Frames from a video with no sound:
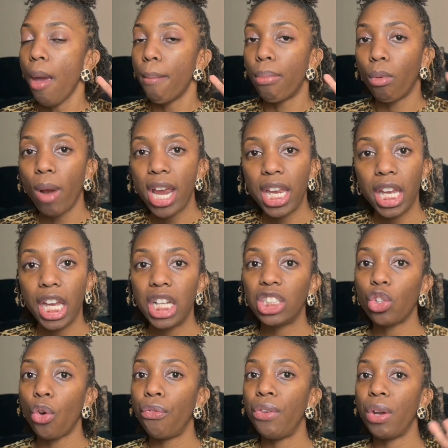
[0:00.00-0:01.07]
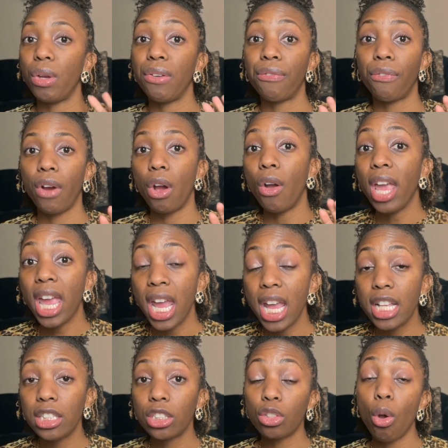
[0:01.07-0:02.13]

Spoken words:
breakage or very frail ends.